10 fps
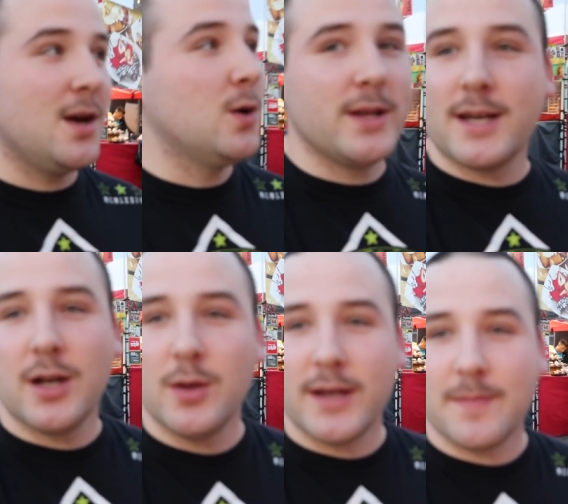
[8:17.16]
The Only
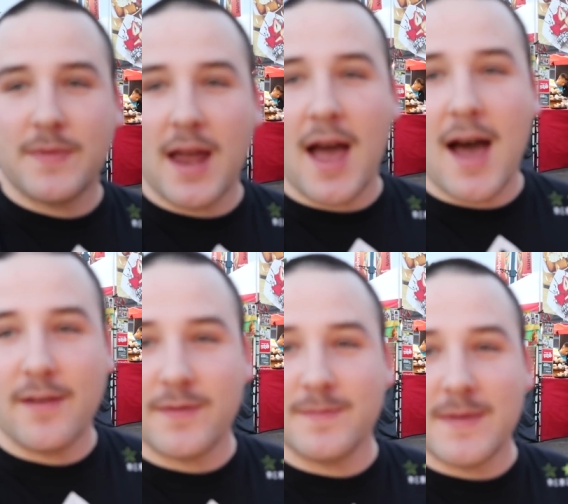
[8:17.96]
Cannoli. They
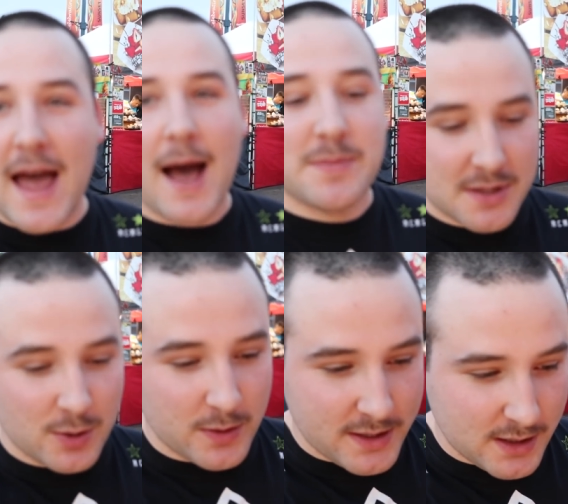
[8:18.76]
have
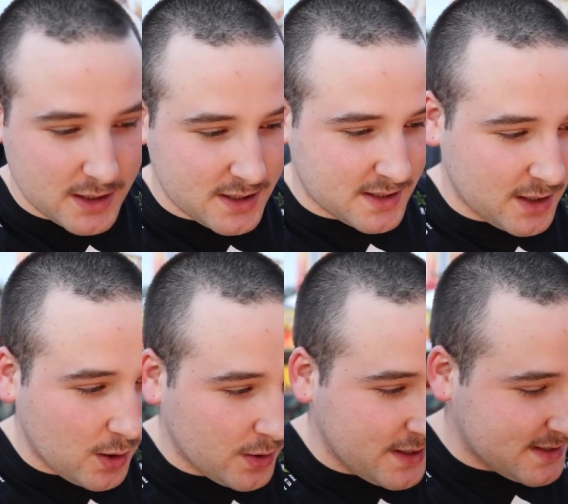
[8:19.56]
absolutely delicious
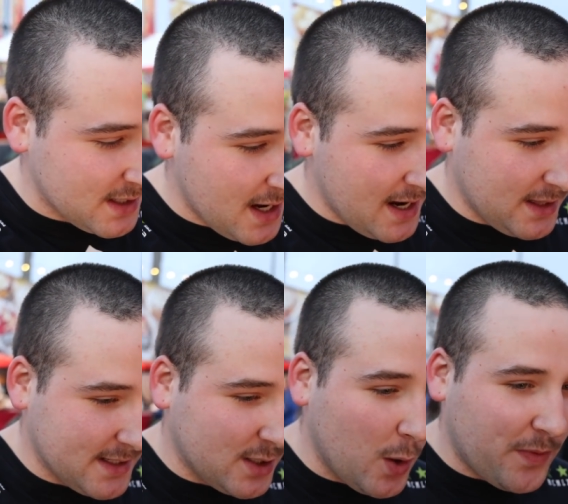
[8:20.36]
cannolis, and
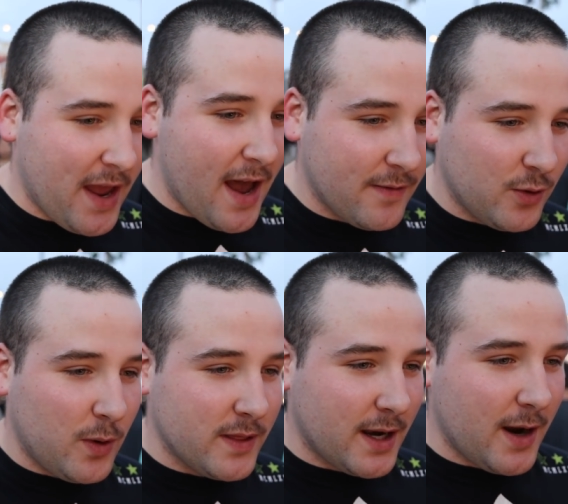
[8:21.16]
let's hope they have the
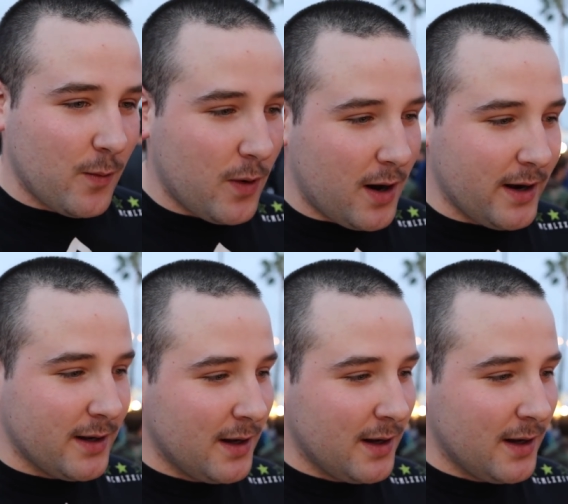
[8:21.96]
one that I want.